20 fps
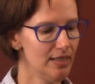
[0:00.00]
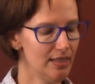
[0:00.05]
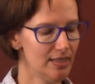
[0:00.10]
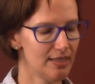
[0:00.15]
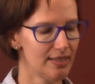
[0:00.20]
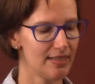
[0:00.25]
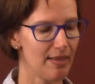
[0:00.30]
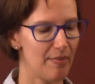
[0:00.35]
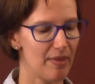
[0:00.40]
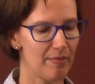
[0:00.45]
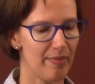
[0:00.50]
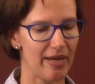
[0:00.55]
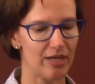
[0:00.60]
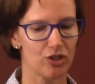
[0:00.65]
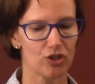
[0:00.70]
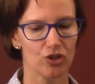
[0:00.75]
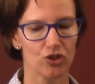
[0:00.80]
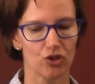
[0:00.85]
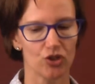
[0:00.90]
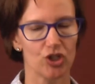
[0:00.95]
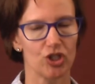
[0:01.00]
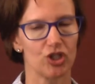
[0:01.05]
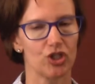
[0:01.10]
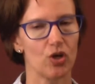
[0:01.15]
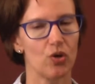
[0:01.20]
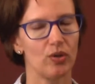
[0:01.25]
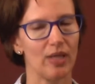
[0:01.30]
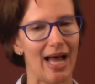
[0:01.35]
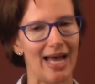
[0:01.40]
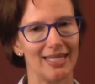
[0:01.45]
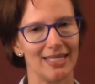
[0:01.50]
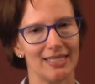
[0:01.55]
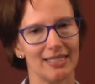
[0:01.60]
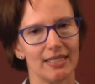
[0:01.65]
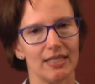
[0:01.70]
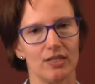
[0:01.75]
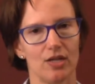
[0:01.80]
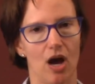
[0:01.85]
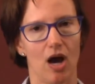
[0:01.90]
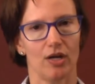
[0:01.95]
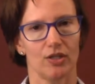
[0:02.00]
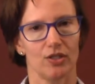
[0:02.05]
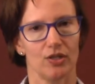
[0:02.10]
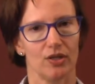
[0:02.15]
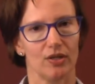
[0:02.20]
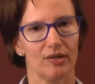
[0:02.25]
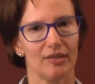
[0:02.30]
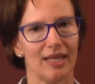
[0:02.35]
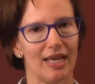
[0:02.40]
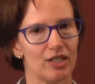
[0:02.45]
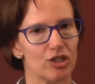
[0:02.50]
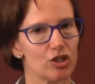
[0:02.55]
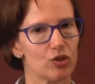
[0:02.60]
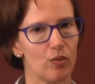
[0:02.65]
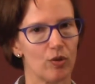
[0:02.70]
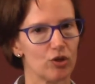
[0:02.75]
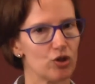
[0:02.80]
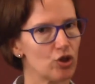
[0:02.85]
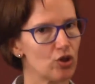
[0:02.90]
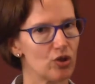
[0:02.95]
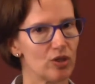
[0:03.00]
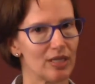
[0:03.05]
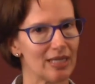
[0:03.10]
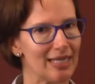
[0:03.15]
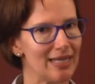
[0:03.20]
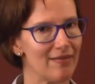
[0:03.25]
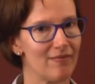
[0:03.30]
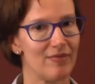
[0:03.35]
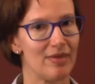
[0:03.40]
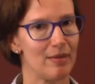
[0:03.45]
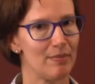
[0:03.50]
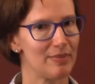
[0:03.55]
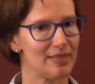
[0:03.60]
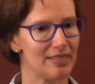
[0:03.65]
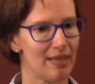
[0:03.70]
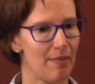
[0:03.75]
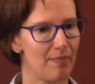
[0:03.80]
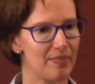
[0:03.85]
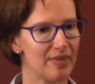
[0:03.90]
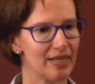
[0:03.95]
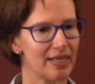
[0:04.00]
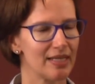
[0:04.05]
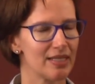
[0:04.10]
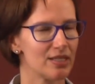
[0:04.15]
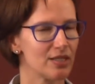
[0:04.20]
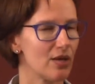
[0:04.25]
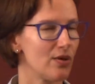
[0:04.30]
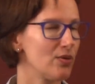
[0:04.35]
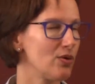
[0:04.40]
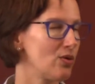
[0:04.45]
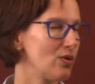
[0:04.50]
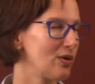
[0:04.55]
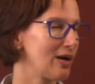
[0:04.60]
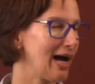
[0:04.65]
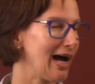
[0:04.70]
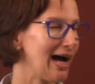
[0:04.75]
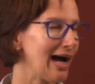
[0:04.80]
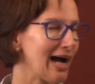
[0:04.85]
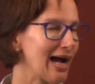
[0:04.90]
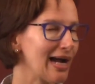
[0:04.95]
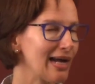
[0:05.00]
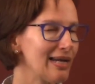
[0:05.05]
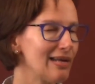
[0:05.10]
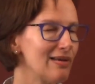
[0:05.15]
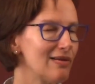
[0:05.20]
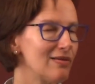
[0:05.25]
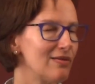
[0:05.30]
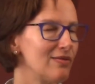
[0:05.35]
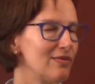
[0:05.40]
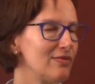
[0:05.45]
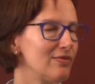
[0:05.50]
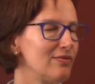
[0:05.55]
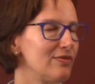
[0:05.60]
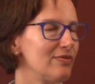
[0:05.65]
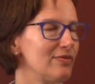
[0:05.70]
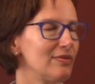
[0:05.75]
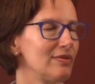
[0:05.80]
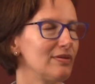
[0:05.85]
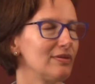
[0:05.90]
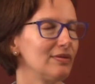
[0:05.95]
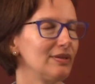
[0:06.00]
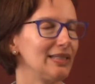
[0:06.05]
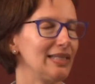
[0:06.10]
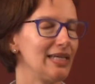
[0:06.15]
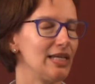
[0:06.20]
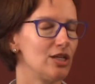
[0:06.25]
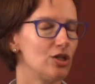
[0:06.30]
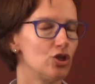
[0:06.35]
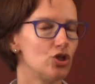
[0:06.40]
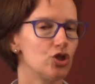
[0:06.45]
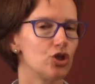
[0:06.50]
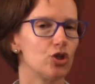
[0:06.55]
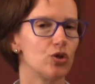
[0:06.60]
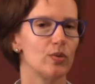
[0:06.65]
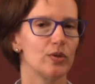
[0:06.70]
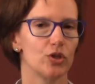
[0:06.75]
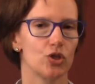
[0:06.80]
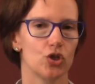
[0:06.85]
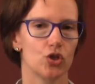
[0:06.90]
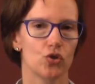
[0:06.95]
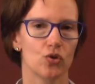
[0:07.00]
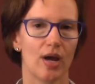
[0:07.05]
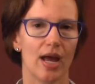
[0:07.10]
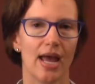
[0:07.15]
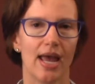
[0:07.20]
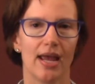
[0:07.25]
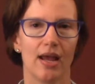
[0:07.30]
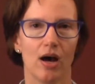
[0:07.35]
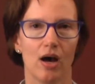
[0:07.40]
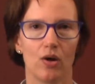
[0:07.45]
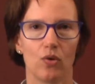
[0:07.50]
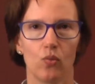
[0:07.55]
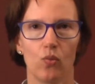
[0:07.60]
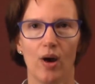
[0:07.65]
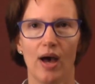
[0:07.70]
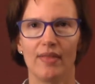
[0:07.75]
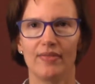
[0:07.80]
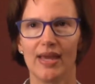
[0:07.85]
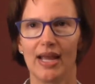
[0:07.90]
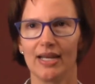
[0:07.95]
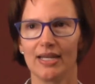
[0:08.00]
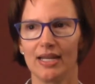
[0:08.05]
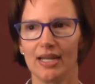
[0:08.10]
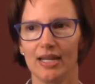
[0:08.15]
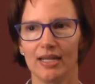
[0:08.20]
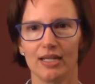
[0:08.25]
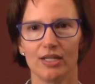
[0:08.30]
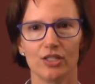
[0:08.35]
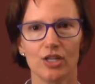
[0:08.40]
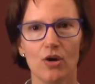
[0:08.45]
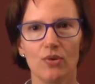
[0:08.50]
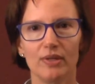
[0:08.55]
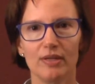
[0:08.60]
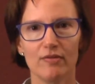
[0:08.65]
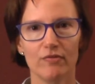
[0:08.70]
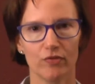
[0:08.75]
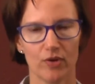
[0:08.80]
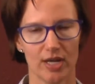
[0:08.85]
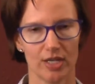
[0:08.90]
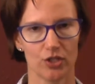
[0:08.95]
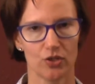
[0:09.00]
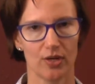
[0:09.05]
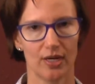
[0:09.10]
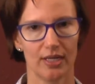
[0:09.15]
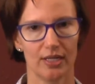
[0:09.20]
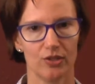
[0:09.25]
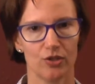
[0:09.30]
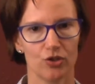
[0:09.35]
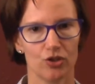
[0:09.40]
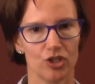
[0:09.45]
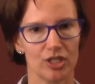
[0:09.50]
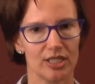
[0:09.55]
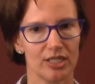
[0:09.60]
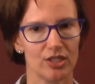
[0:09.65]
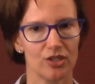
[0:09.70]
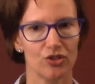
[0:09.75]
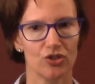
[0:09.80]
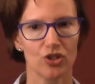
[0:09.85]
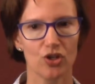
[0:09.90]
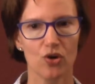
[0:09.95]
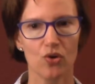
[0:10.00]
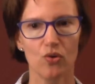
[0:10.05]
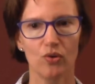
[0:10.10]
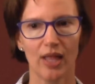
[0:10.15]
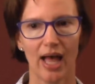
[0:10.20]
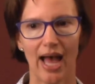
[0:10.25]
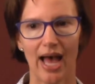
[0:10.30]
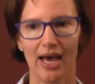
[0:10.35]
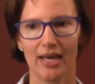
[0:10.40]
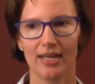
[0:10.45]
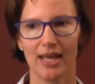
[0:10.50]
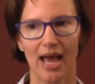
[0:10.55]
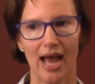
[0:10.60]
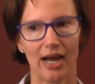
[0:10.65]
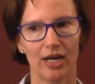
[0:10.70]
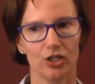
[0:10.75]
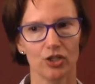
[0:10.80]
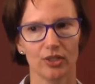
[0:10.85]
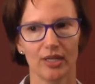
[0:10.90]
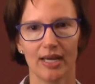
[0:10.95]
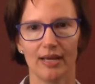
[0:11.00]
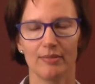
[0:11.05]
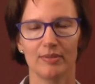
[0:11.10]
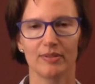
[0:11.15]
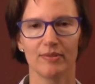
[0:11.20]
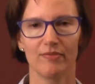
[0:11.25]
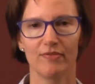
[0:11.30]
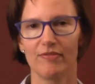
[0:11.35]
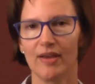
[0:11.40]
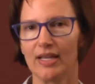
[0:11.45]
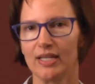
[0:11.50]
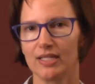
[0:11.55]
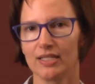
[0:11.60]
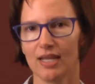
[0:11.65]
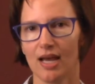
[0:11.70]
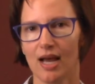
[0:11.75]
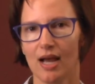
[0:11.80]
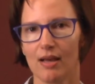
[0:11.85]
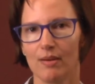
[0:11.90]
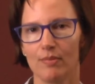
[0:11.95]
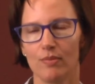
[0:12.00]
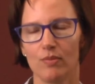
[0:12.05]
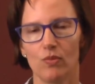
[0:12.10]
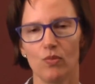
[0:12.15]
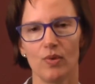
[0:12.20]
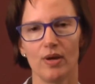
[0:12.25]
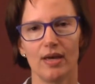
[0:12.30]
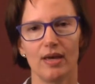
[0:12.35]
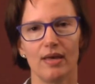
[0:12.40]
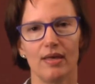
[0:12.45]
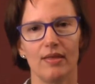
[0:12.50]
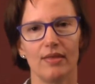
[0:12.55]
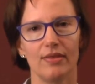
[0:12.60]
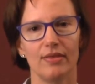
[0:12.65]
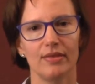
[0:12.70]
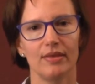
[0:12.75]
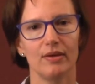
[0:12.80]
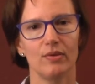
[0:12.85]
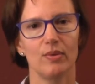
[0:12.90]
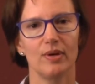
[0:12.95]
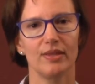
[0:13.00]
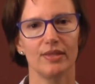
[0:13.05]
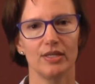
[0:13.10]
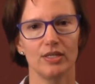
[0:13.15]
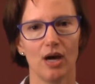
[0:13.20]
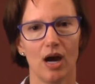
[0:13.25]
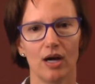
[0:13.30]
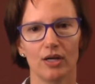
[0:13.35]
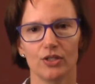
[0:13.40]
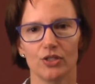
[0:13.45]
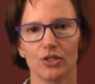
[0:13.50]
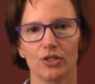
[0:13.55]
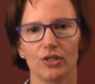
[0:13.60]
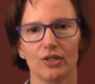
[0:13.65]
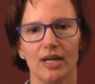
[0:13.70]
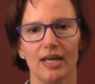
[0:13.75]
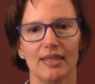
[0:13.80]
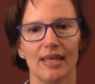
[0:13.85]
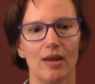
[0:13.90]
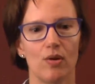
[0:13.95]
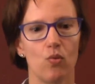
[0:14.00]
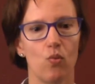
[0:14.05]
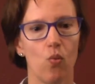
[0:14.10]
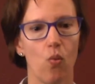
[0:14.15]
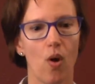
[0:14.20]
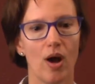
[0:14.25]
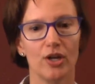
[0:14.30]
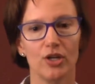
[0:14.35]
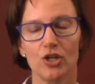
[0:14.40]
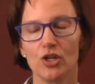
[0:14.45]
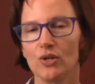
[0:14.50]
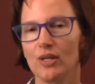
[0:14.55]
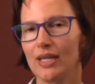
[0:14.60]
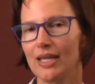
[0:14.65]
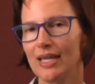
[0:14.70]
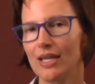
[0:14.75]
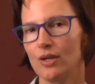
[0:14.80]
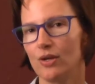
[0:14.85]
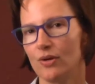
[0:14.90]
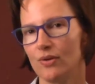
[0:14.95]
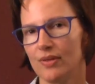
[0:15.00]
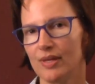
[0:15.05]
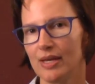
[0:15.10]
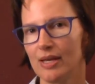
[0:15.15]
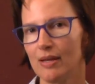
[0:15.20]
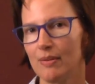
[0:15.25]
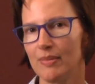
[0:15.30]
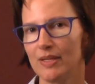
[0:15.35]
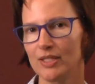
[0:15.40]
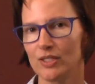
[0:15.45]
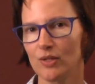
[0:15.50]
some of the patients are just so glad to see a doctor. They just want you to give them something, and so they'll kind of lead you astray on what they need. And don't get frustrated. They're just so glad to actually have some face time with a doctor, and they want you to hear them. And